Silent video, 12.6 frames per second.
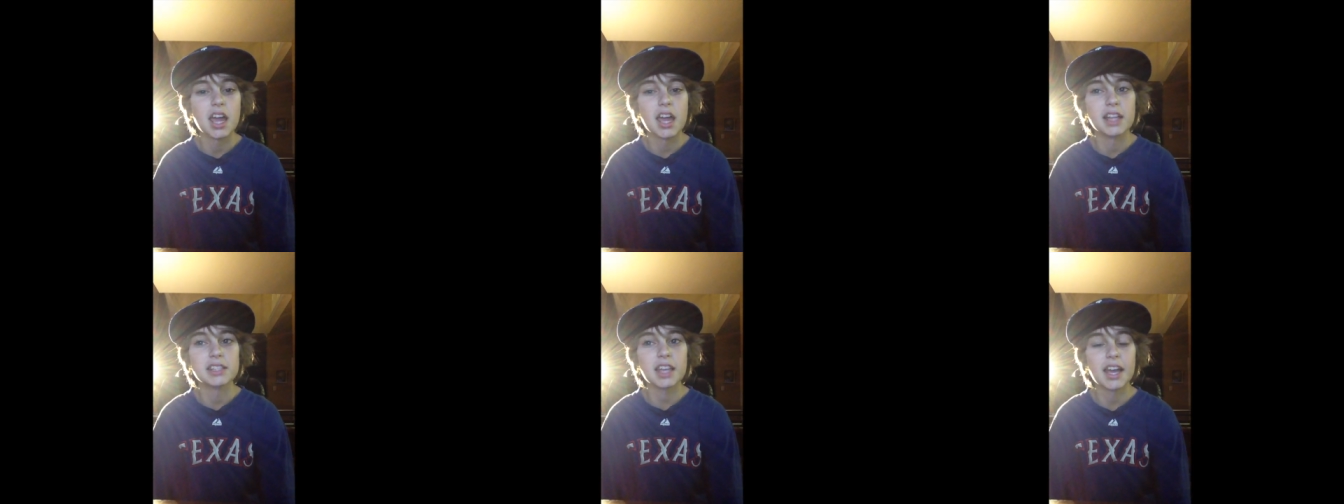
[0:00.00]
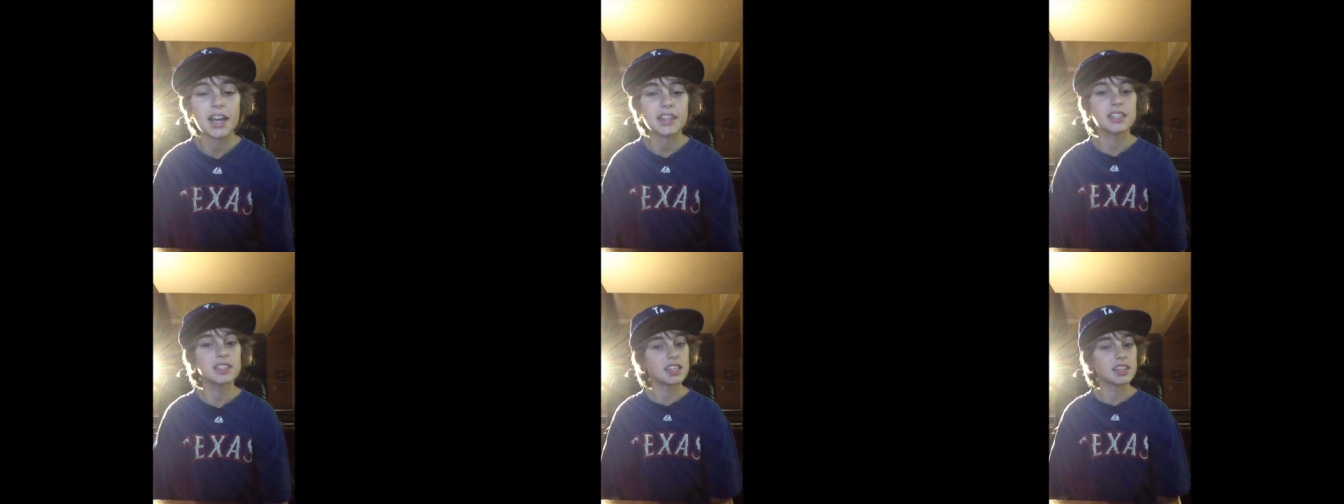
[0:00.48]
it's
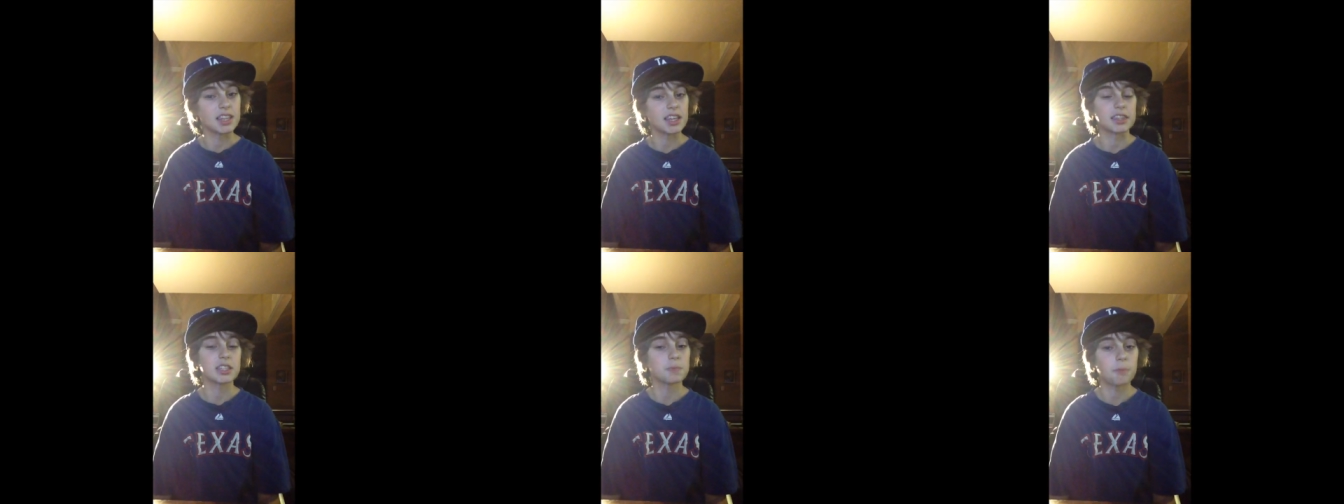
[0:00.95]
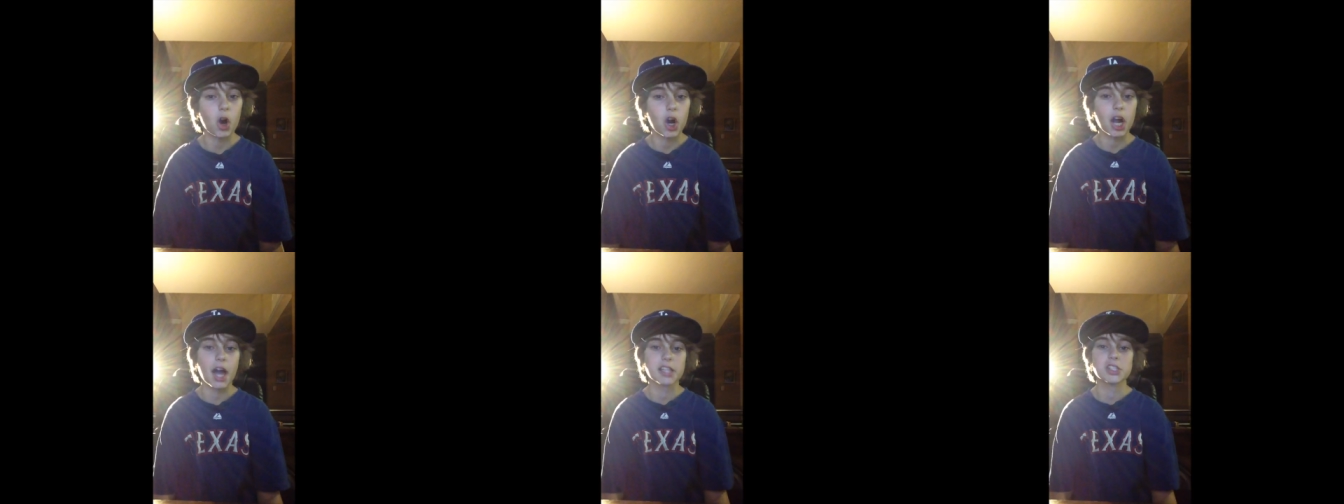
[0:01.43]
like at this
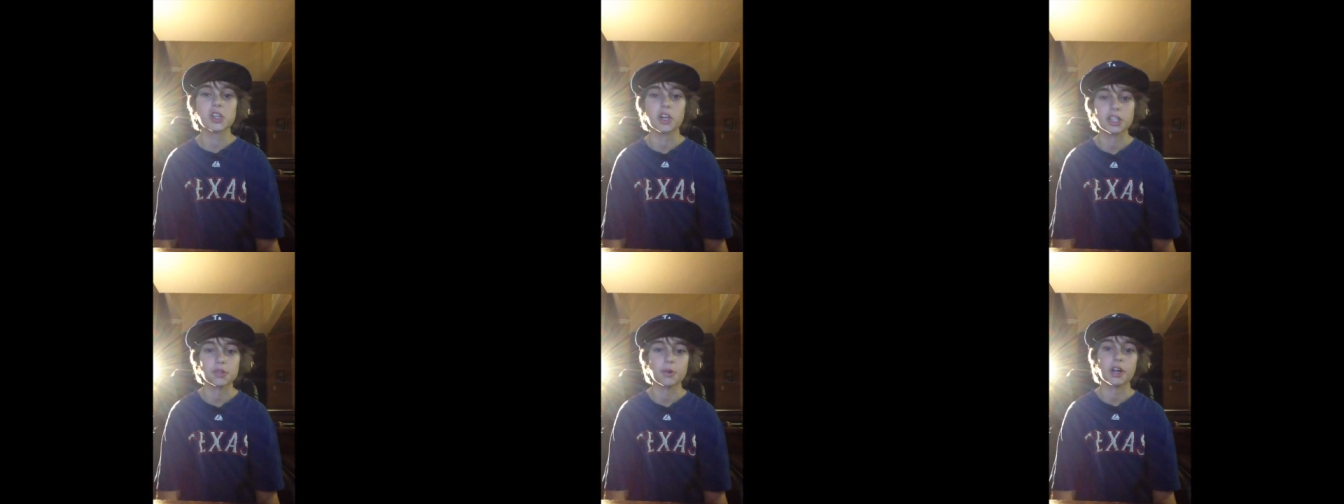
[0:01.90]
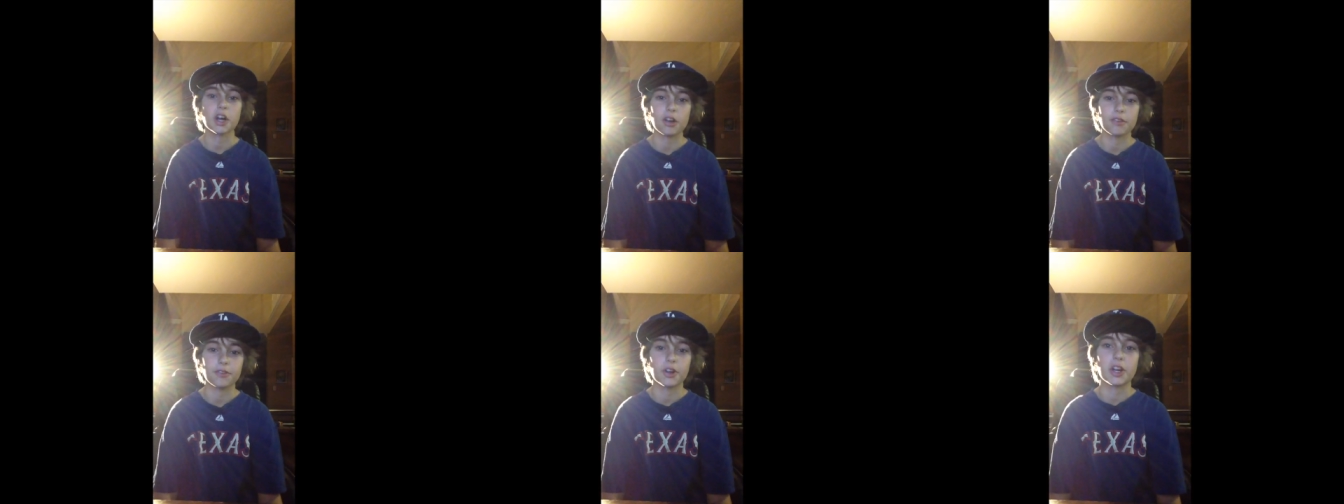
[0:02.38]
part I started to
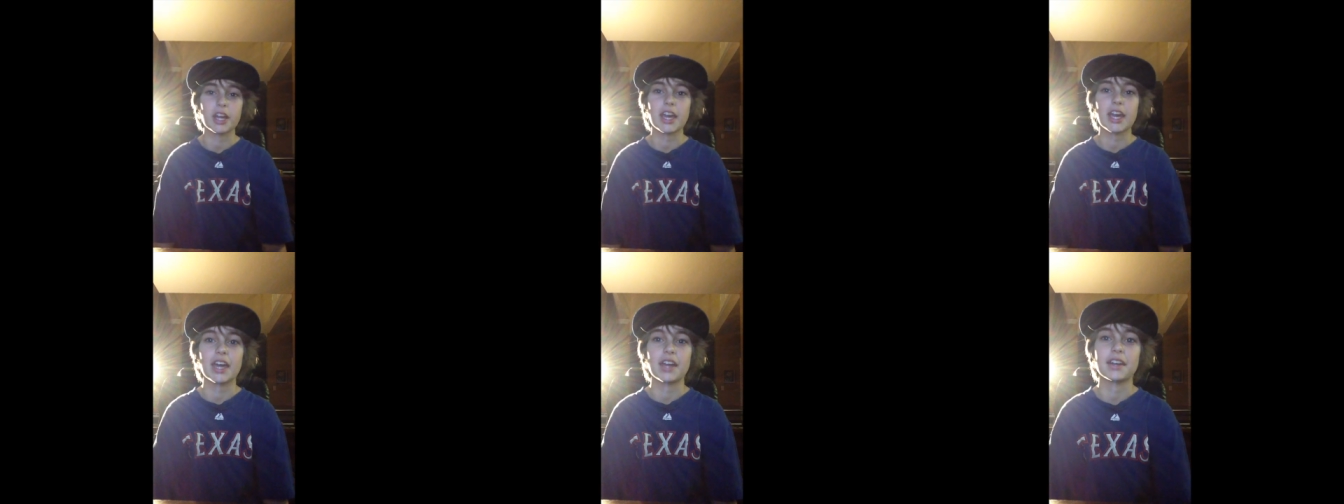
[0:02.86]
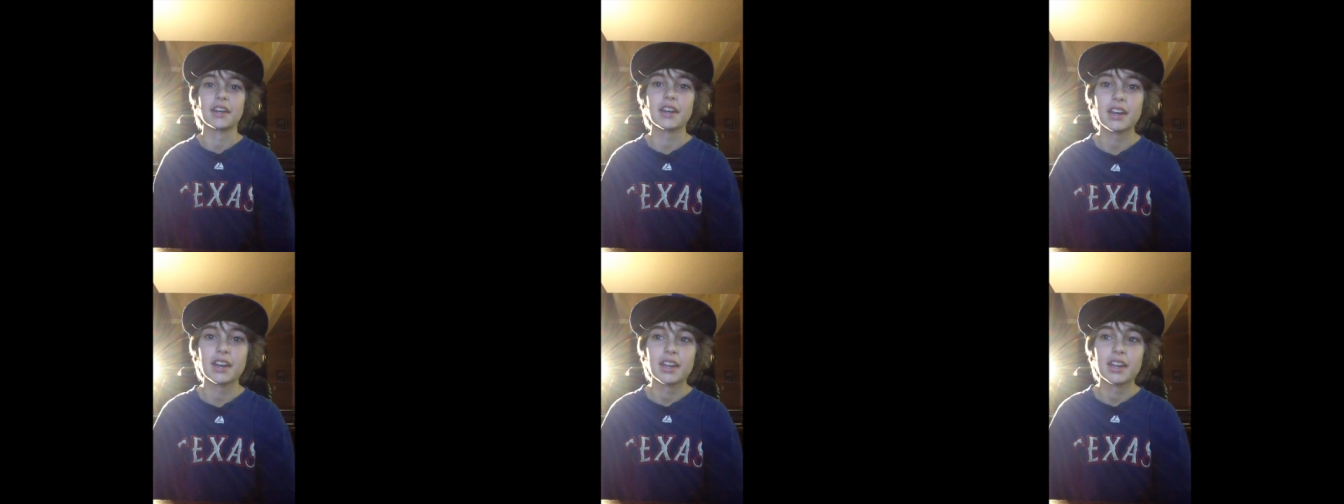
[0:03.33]
recover, and